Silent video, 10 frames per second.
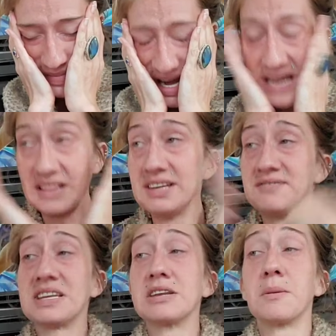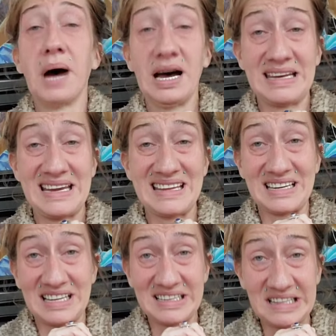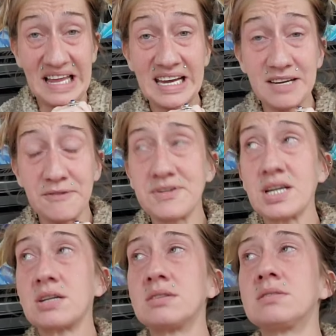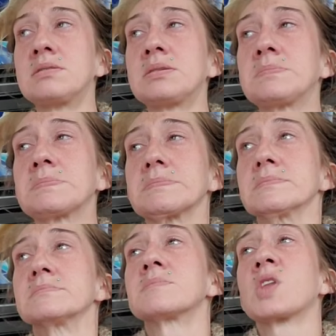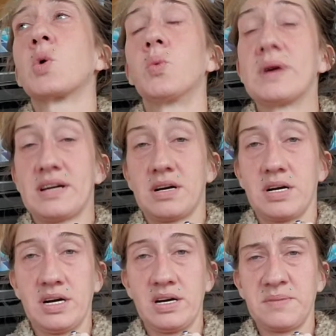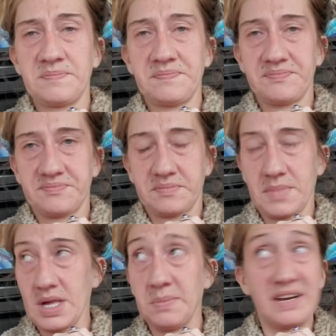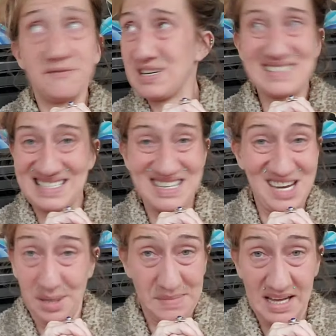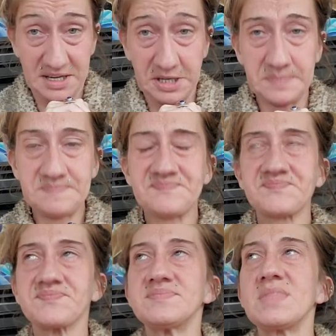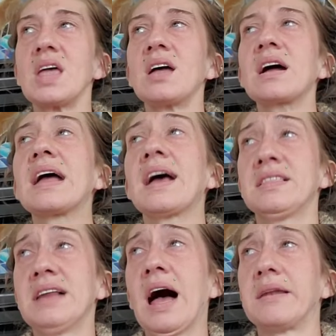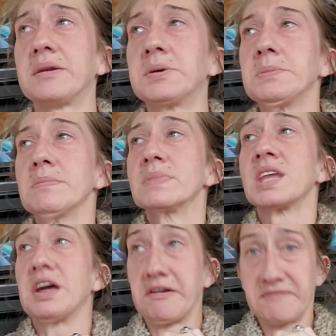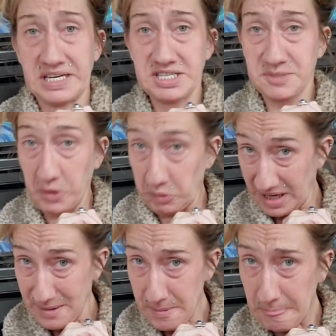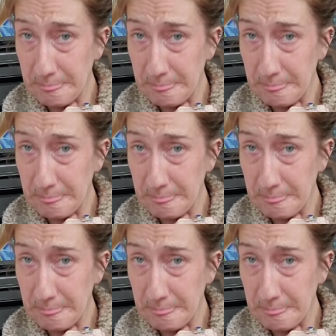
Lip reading: I lived in a body and in a life where my voice did not matter. and that if I spoke up,